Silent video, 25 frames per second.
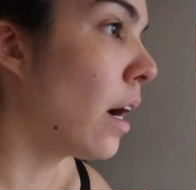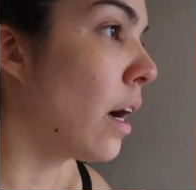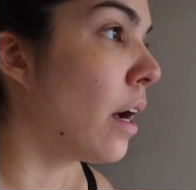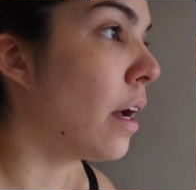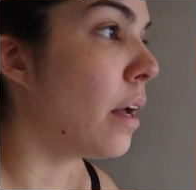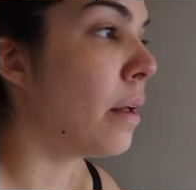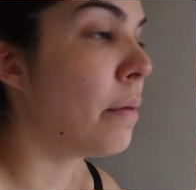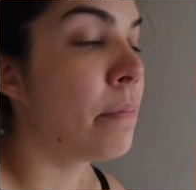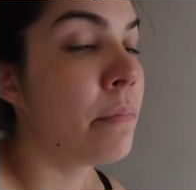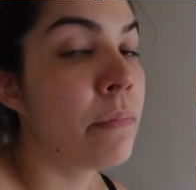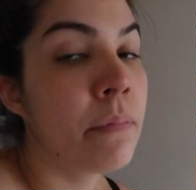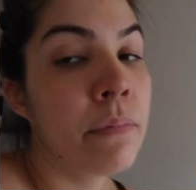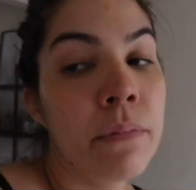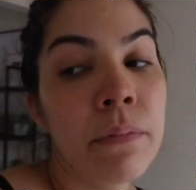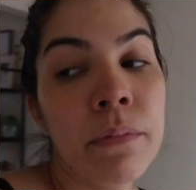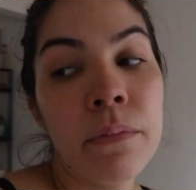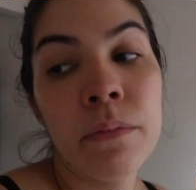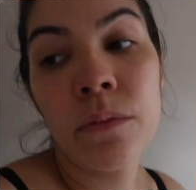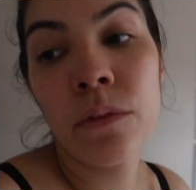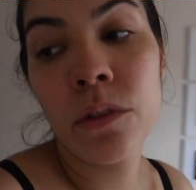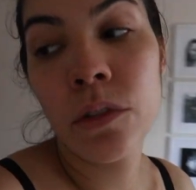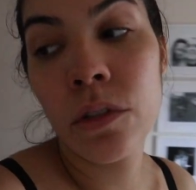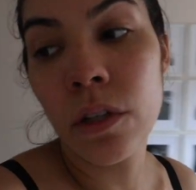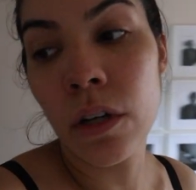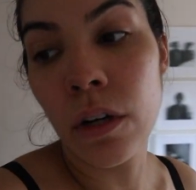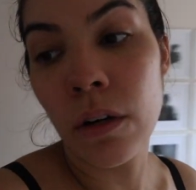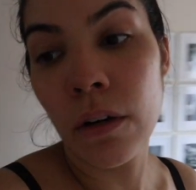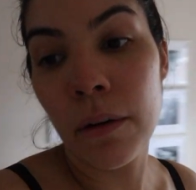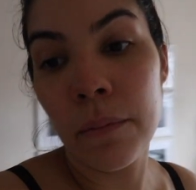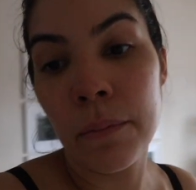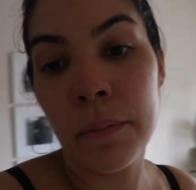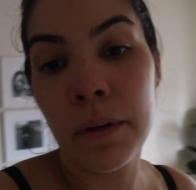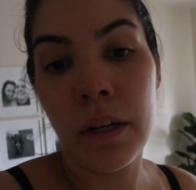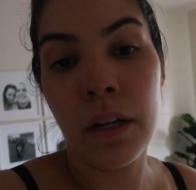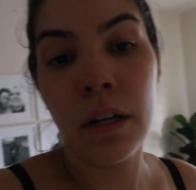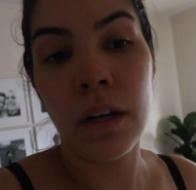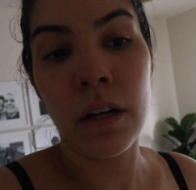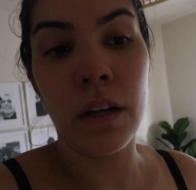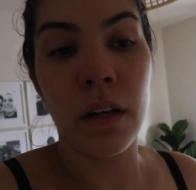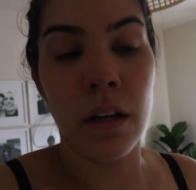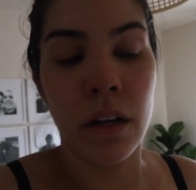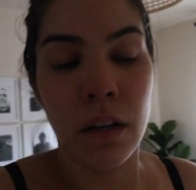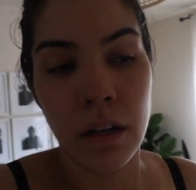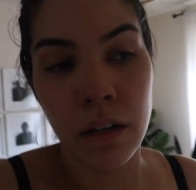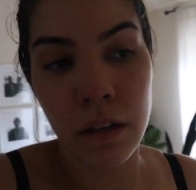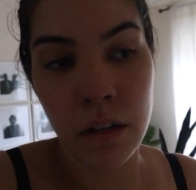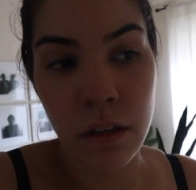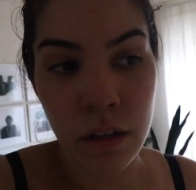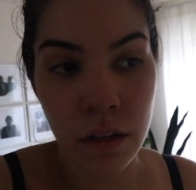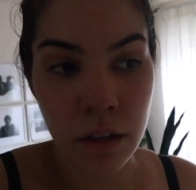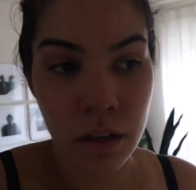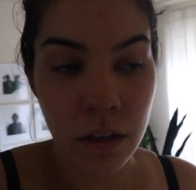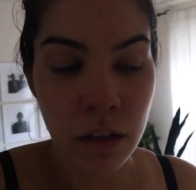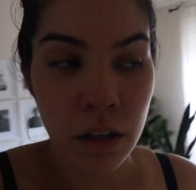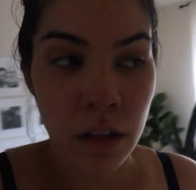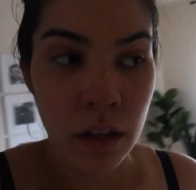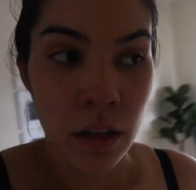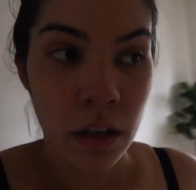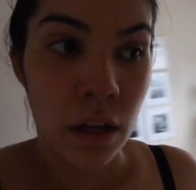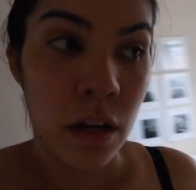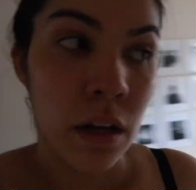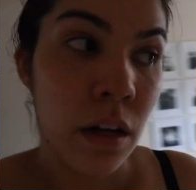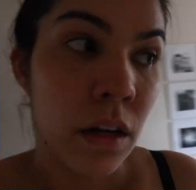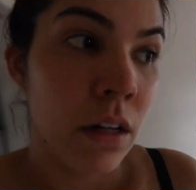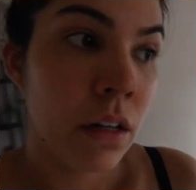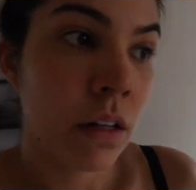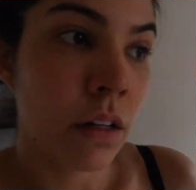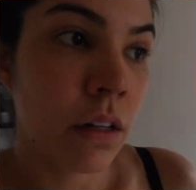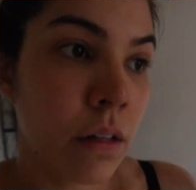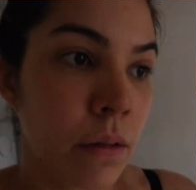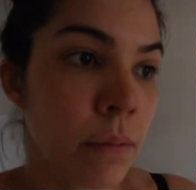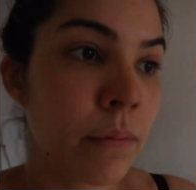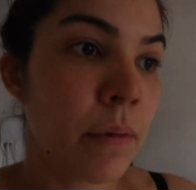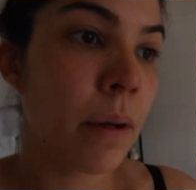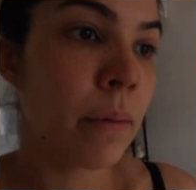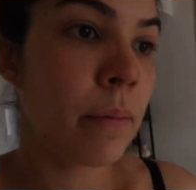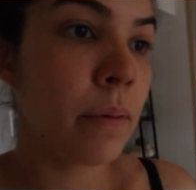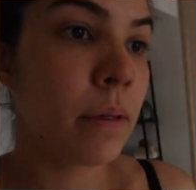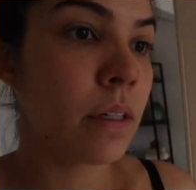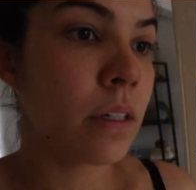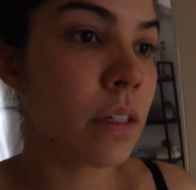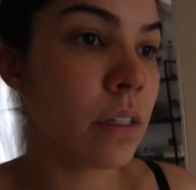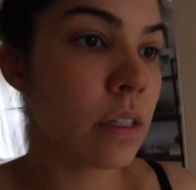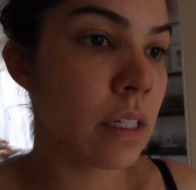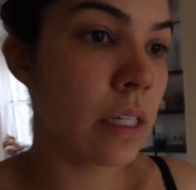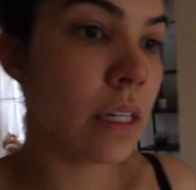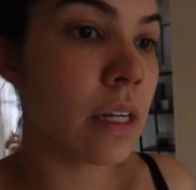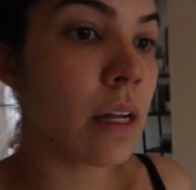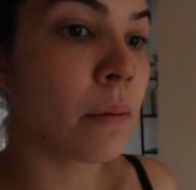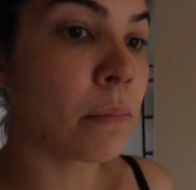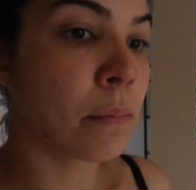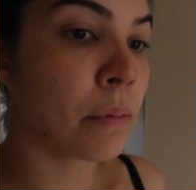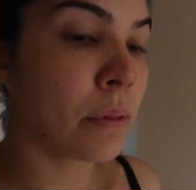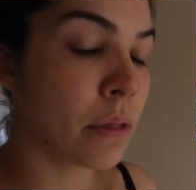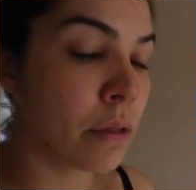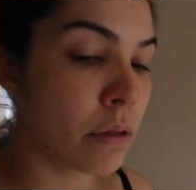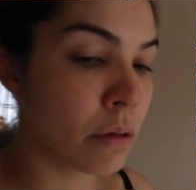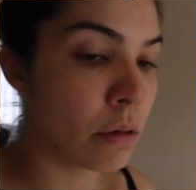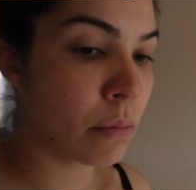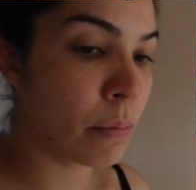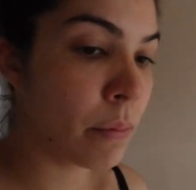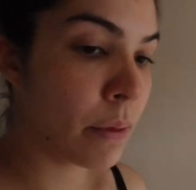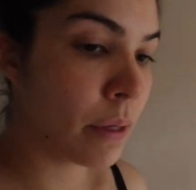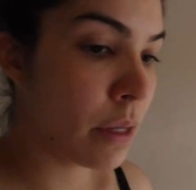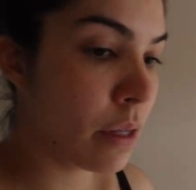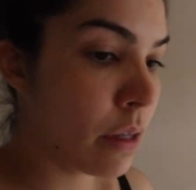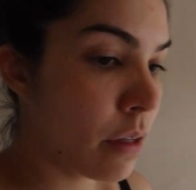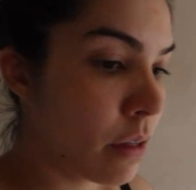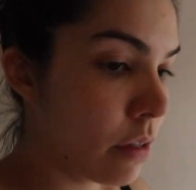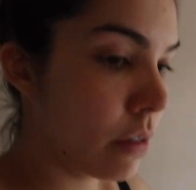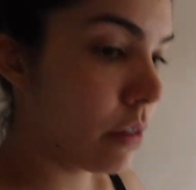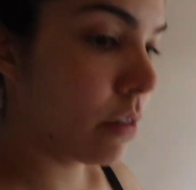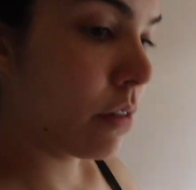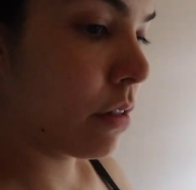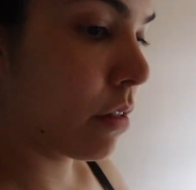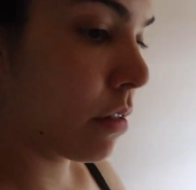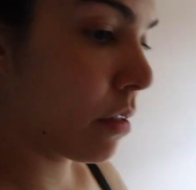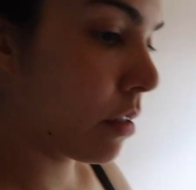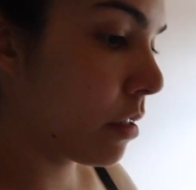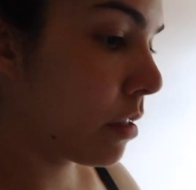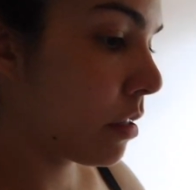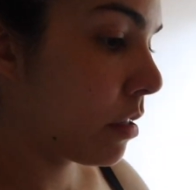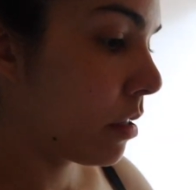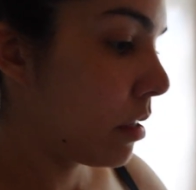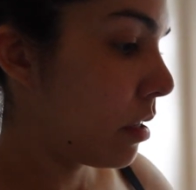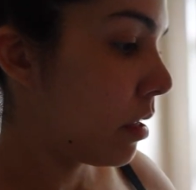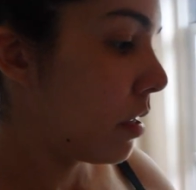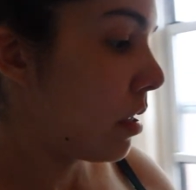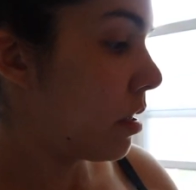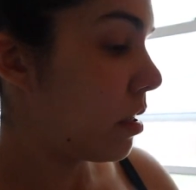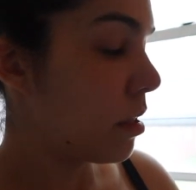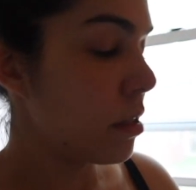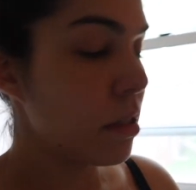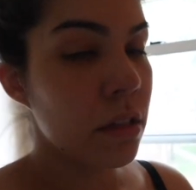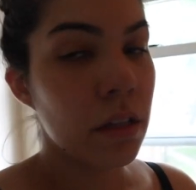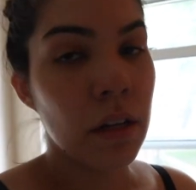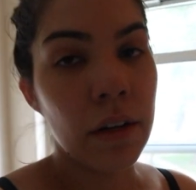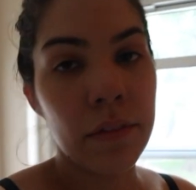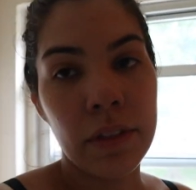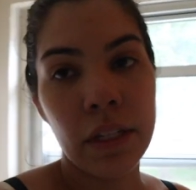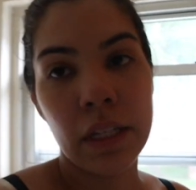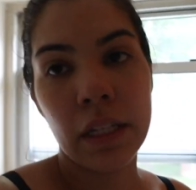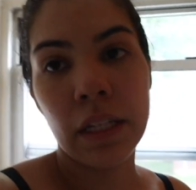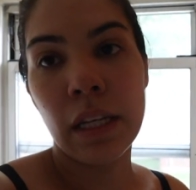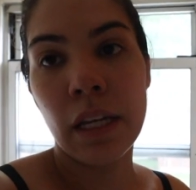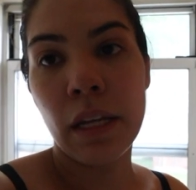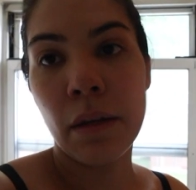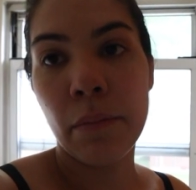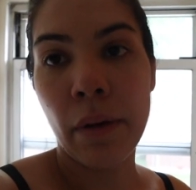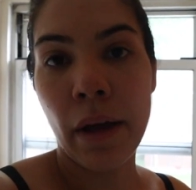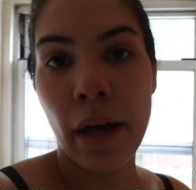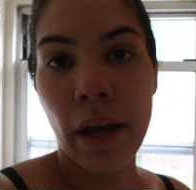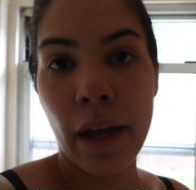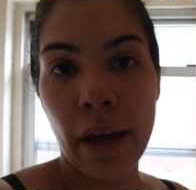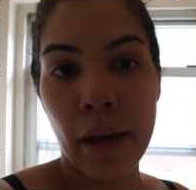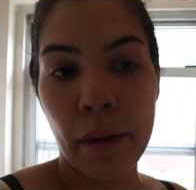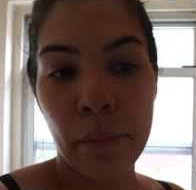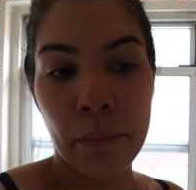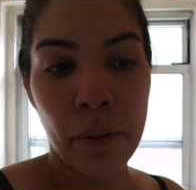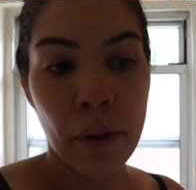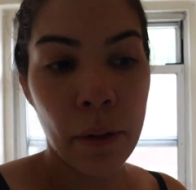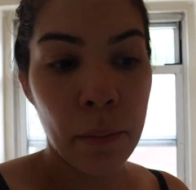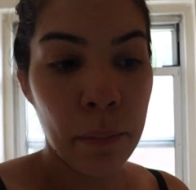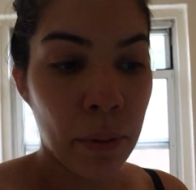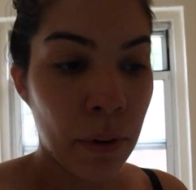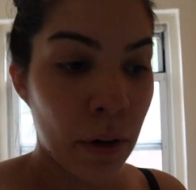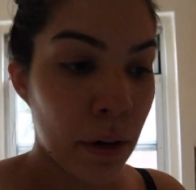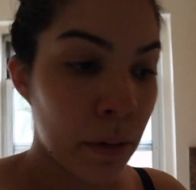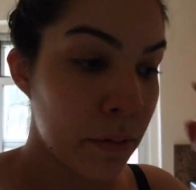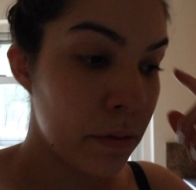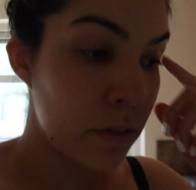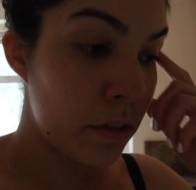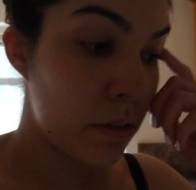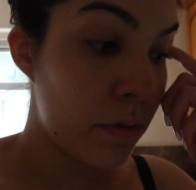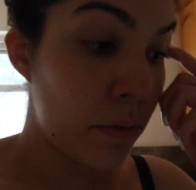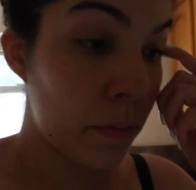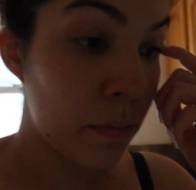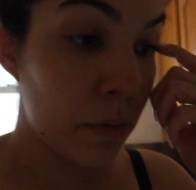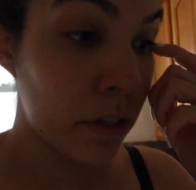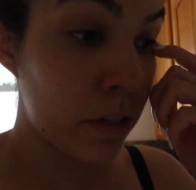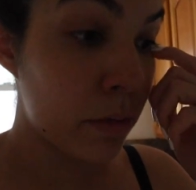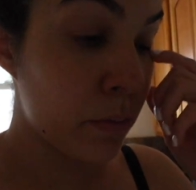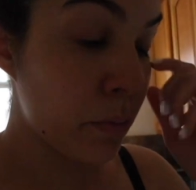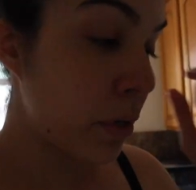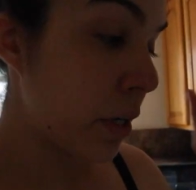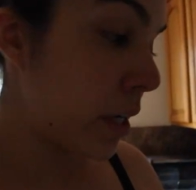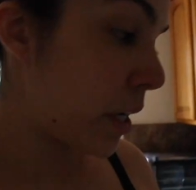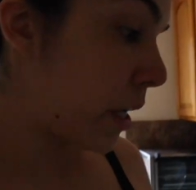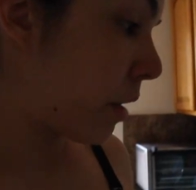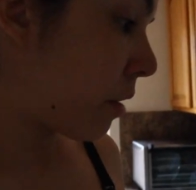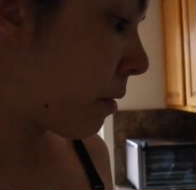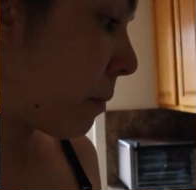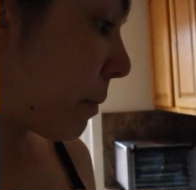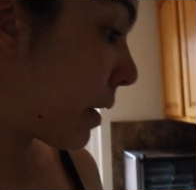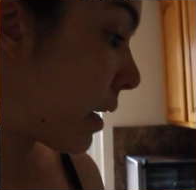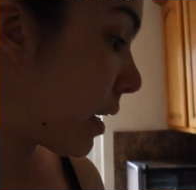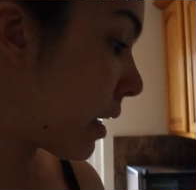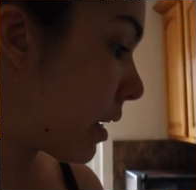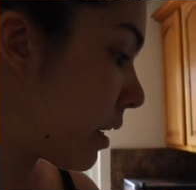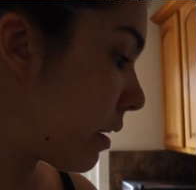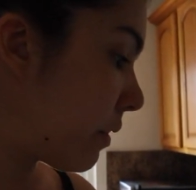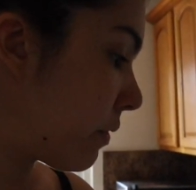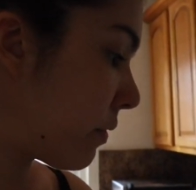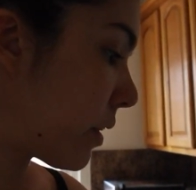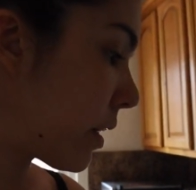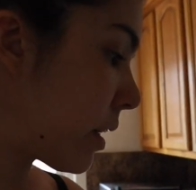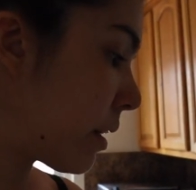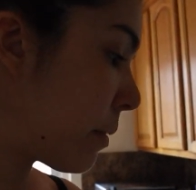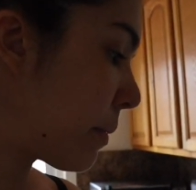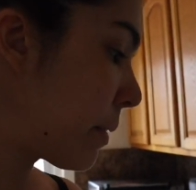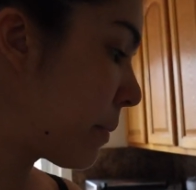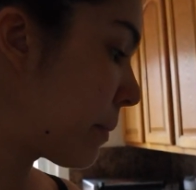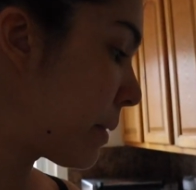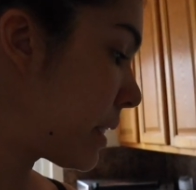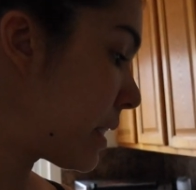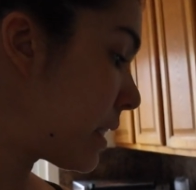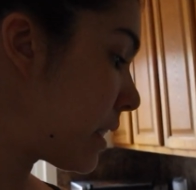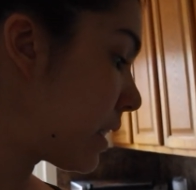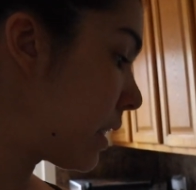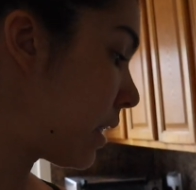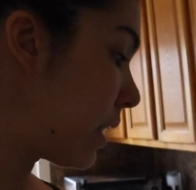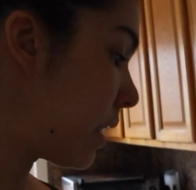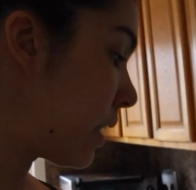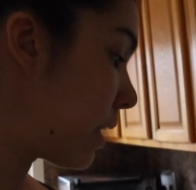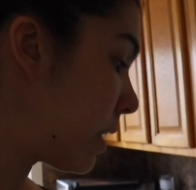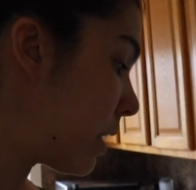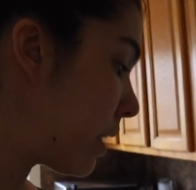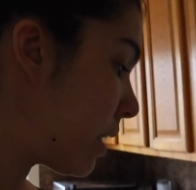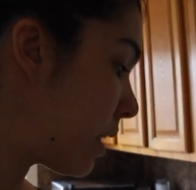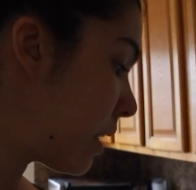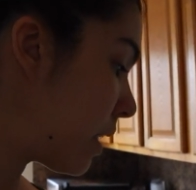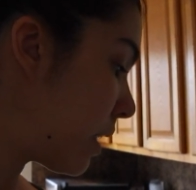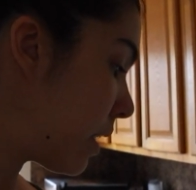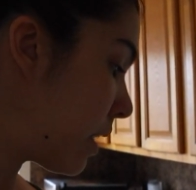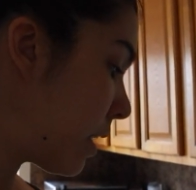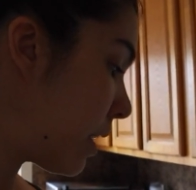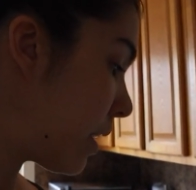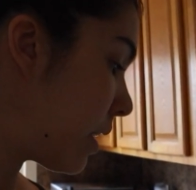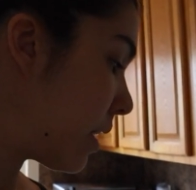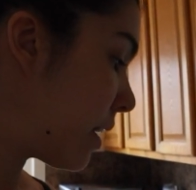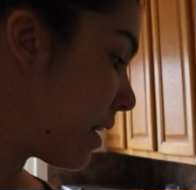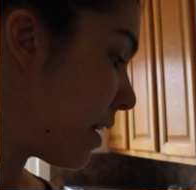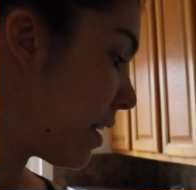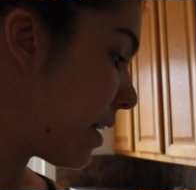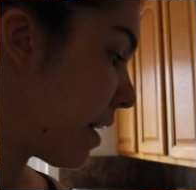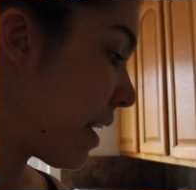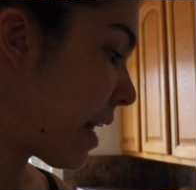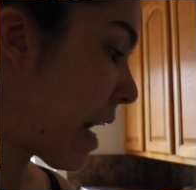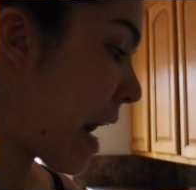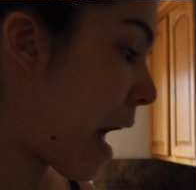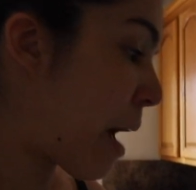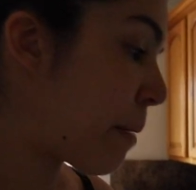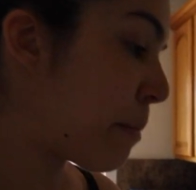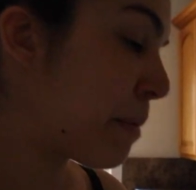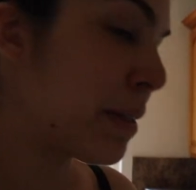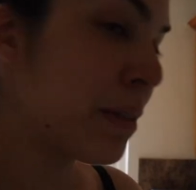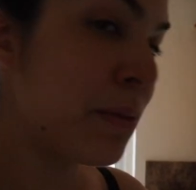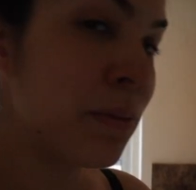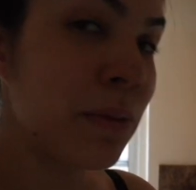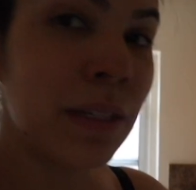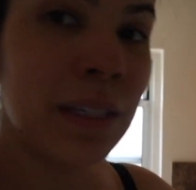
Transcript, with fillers: Um, so I'm gonna probably clean up a little bit. Still have to clean my pump parts from this morning. Oh my god, I forgot about my tea it happens